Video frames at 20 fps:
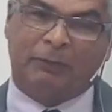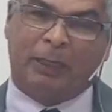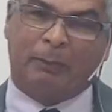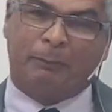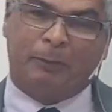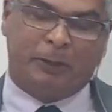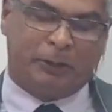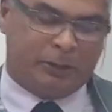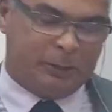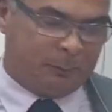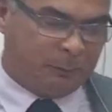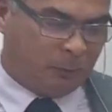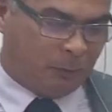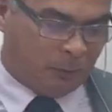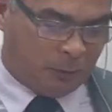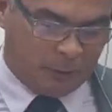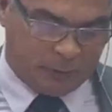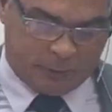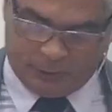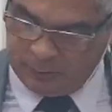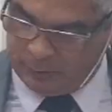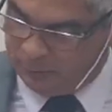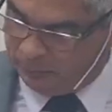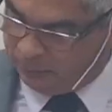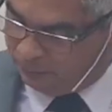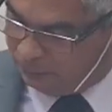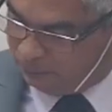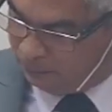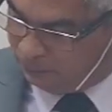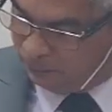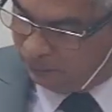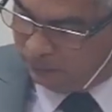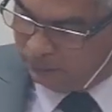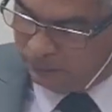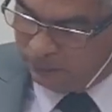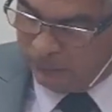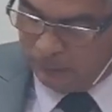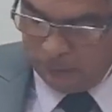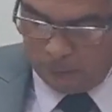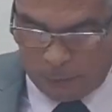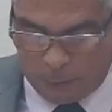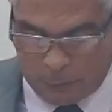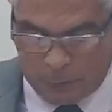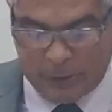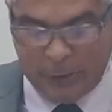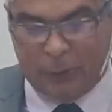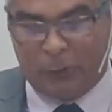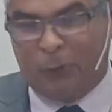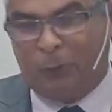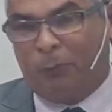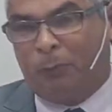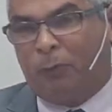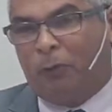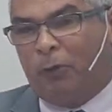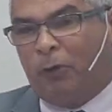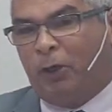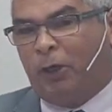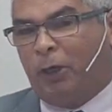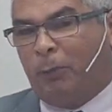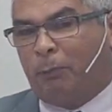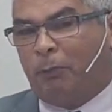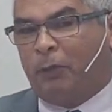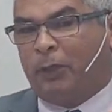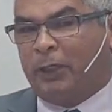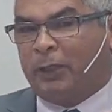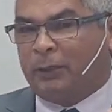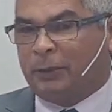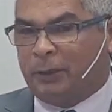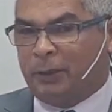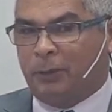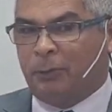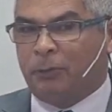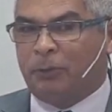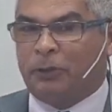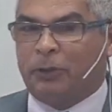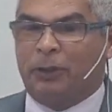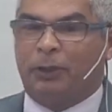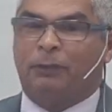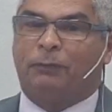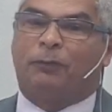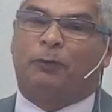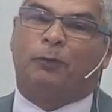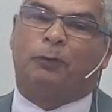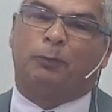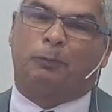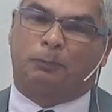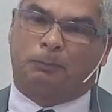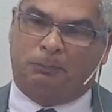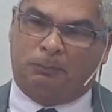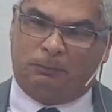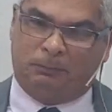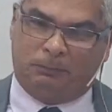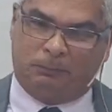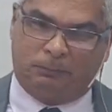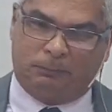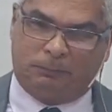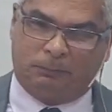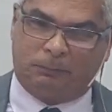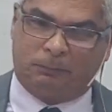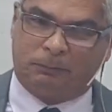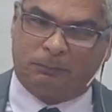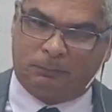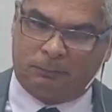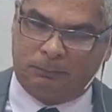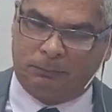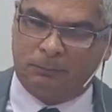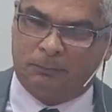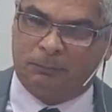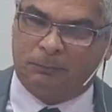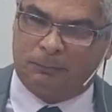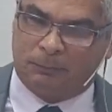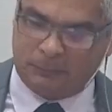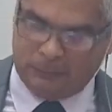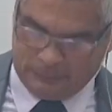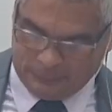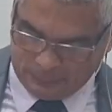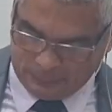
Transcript: he has received deliverance from death. You did not die because God